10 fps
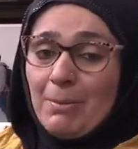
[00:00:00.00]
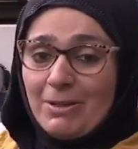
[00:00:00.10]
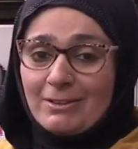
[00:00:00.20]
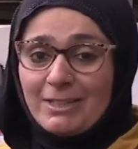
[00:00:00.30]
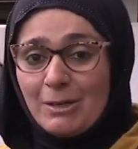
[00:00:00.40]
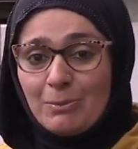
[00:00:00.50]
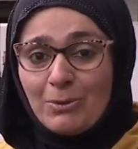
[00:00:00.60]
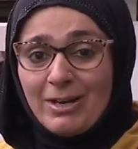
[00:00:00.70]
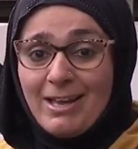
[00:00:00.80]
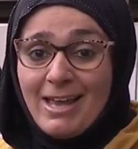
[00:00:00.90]
up on the
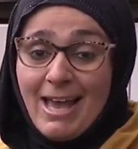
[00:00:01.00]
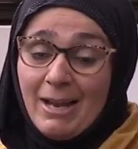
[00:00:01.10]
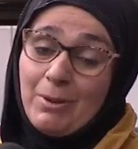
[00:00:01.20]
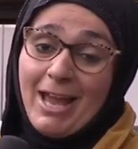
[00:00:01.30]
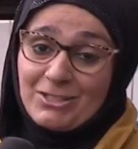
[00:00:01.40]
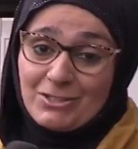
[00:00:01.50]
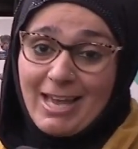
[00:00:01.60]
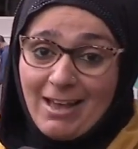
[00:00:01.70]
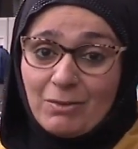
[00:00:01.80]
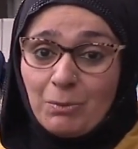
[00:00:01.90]
leaderboard, and we
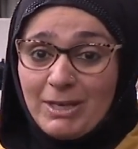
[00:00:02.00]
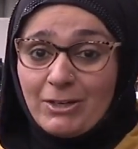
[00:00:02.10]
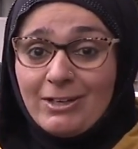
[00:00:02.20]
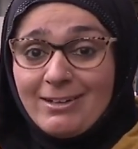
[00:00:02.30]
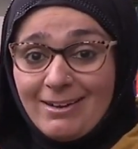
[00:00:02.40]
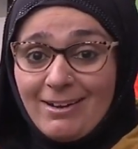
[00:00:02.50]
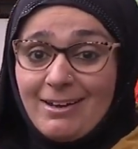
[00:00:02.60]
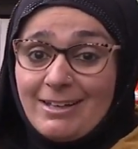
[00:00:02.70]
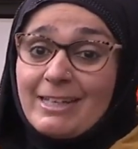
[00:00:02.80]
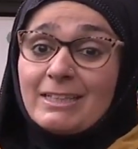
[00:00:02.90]
actually have a winner,
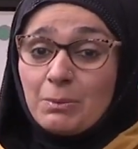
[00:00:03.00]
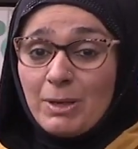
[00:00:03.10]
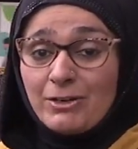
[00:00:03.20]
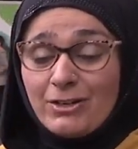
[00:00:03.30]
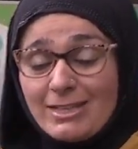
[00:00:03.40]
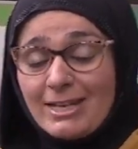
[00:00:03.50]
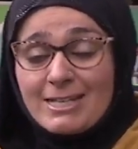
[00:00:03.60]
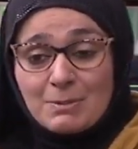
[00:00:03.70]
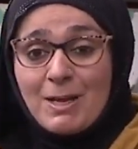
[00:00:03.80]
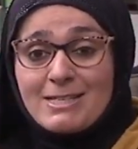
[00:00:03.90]
a daily winner that
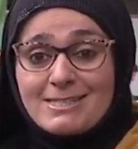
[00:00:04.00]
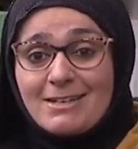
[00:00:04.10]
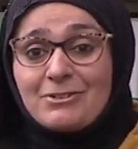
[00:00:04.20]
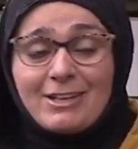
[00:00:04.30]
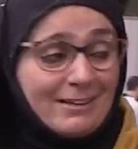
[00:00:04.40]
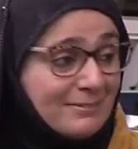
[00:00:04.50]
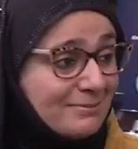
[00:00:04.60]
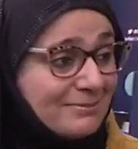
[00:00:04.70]
gets prizes every day.